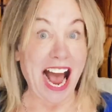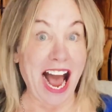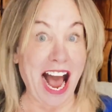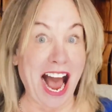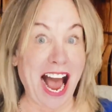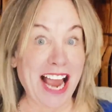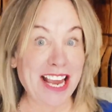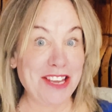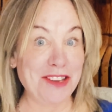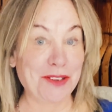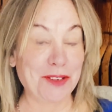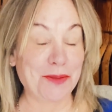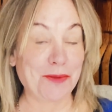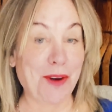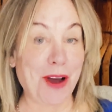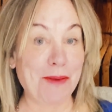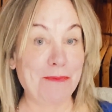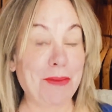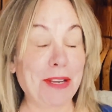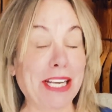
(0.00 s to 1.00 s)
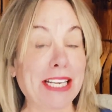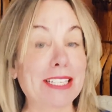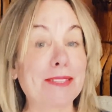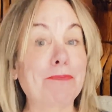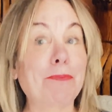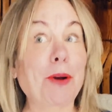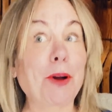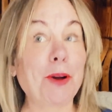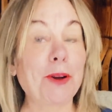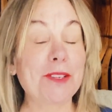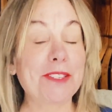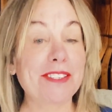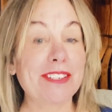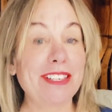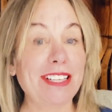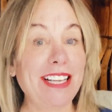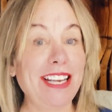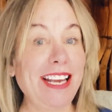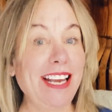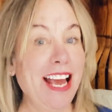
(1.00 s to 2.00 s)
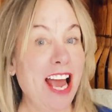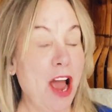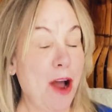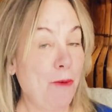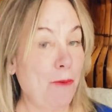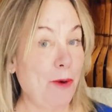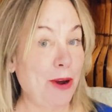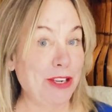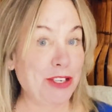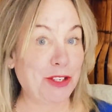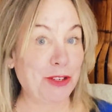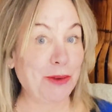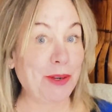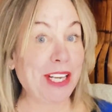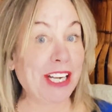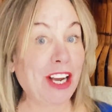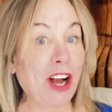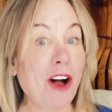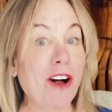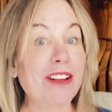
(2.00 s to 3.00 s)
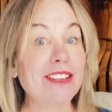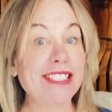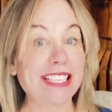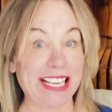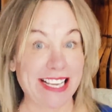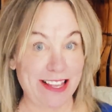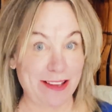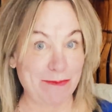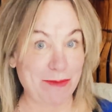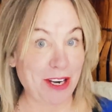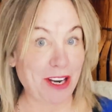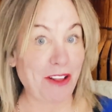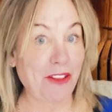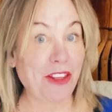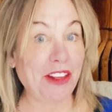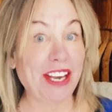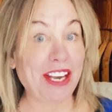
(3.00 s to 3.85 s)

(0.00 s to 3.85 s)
I use one because personally, when duty calls in the middle of the